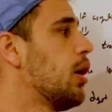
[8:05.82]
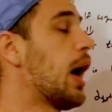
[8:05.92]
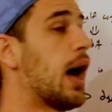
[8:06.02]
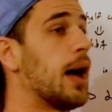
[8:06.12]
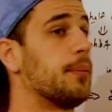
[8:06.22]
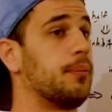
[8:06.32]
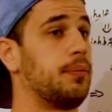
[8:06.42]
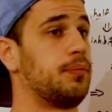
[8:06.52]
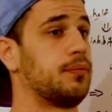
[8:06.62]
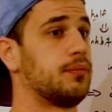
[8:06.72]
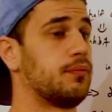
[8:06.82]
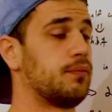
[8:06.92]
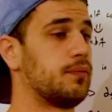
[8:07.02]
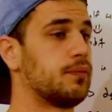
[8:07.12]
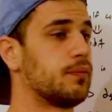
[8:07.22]

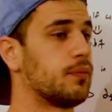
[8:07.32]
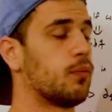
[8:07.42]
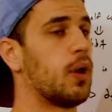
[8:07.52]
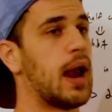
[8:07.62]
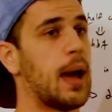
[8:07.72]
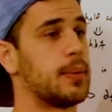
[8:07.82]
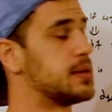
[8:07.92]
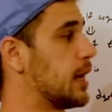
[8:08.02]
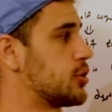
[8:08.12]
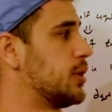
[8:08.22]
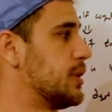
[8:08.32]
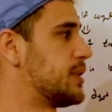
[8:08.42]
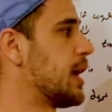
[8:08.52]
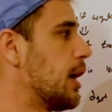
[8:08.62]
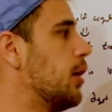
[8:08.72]
what happens actually in the
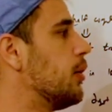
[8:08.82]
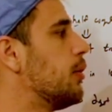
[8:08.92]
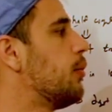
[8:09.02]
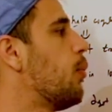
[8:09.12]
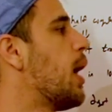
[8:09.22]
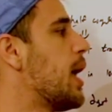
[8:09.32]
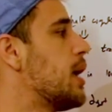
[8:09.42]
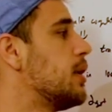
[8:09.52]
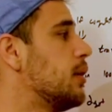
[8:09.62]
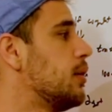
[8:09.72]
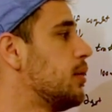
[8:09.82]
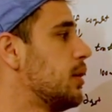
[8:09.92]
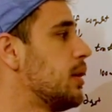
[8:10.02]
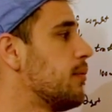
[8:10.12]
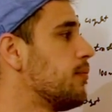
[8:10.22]
cell so
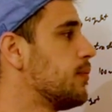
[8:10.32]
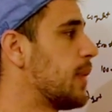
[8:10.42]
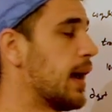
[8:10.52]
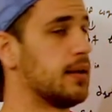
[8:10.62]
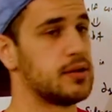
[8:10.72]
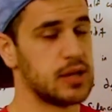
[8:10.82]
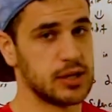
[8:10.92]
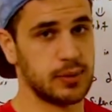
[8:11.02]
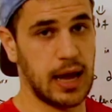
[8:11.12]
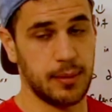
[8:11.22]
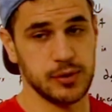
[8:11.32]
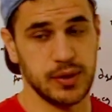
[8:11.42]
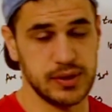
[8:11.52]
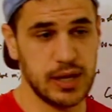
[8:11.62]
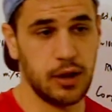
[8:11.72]
that's what happens
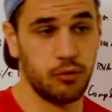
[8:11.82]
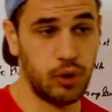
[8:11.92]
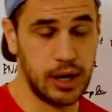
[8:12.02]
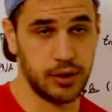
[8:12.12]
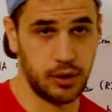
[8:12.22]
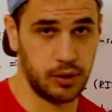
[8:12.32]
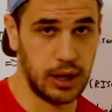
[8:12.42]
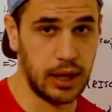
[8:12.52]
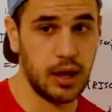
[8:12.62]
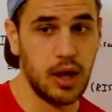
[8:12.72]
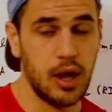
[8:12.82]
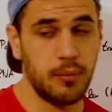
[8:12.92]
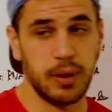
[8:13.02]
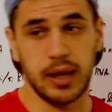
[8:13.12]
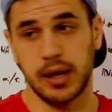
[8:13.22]
in the cell regularly,
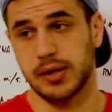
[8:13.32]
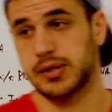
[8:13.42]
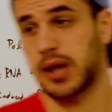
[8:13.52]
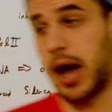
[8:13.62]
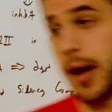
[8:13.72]
because